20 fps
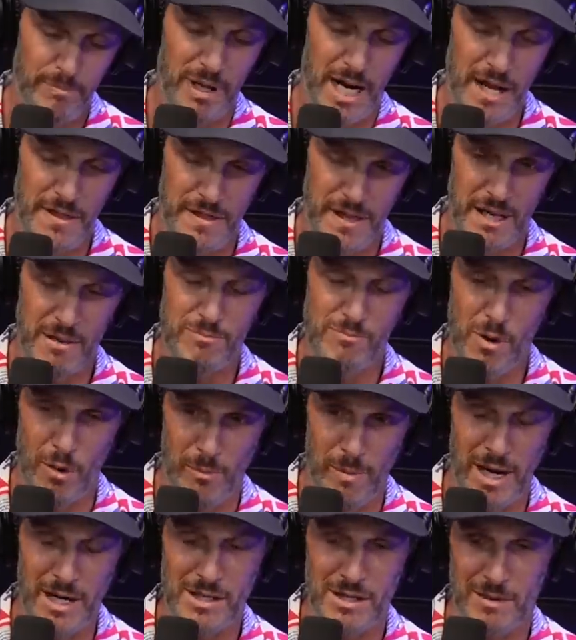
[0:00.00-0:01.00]
but I think
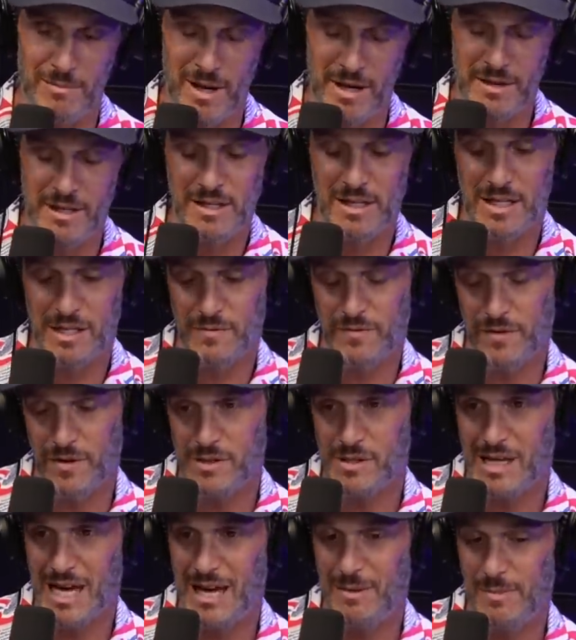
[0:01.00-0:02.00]
momentum. I think this
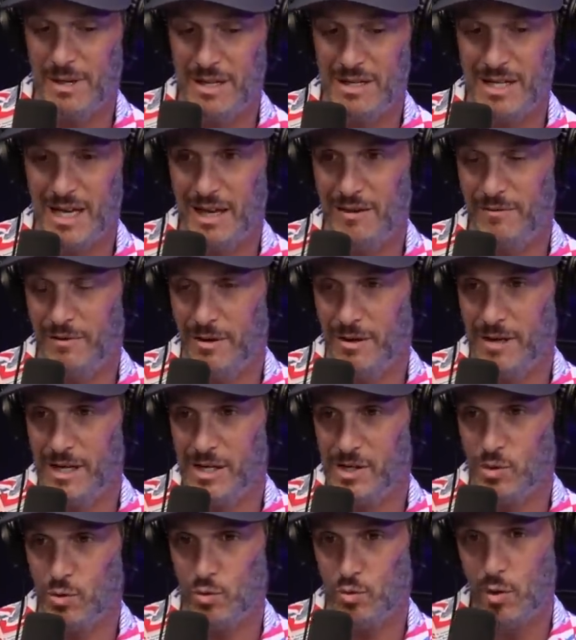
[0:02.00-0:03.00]
first game in Denver
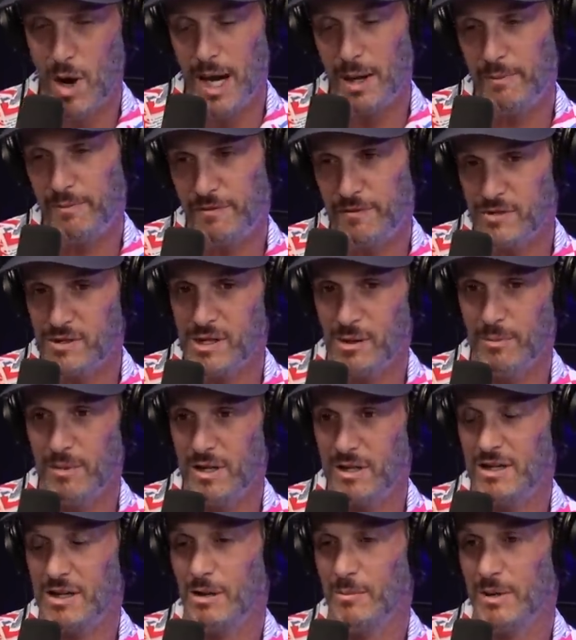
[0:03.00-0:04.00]
is ripe for
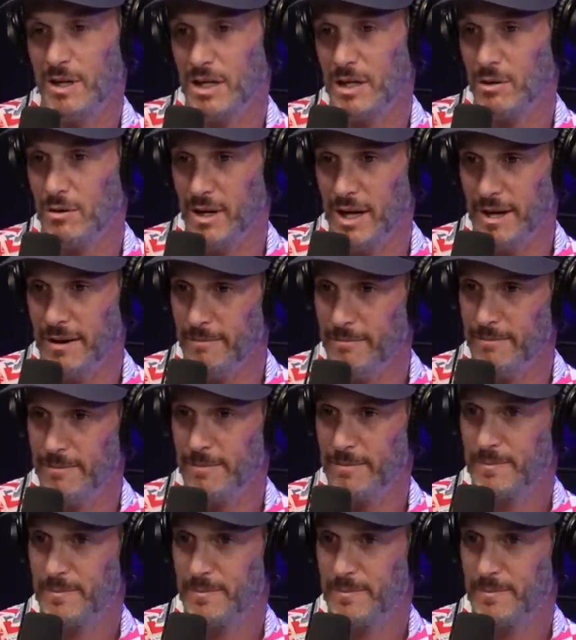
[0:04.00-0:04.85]
someone to come in and grab.